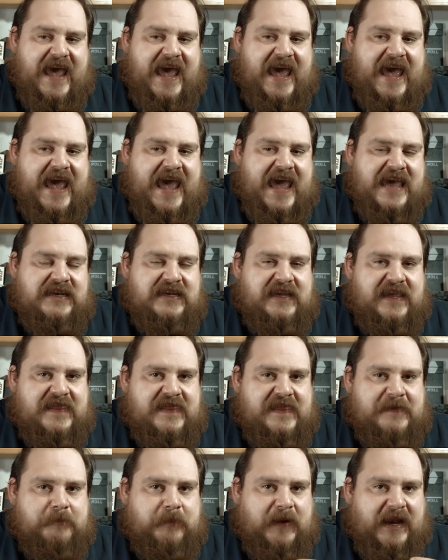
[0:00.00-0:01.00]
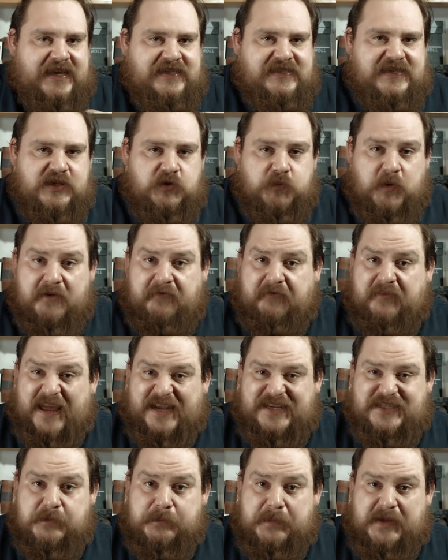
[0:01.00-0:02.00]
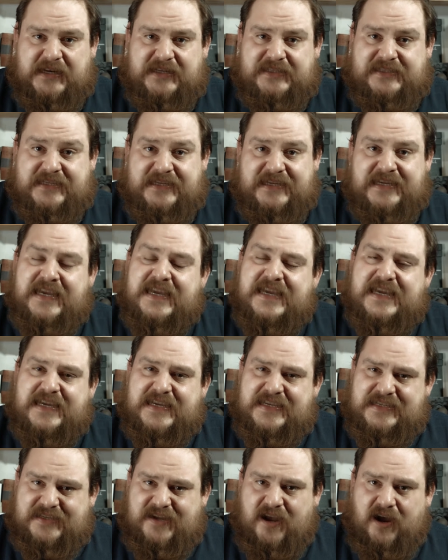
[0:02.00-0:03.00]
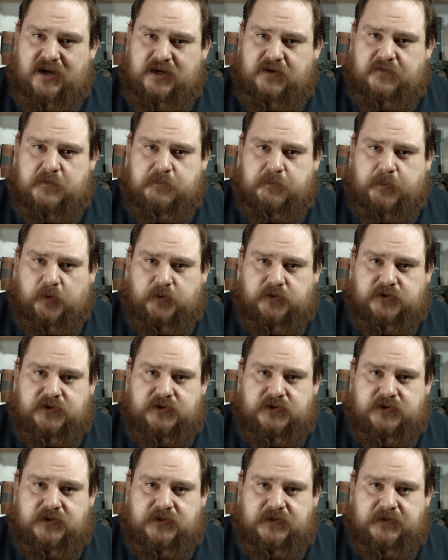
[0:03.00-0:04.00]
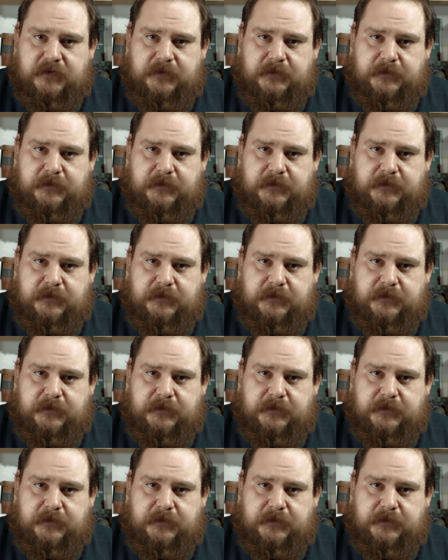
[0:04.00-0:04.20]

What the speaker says: and the places where flexibility is kind of important.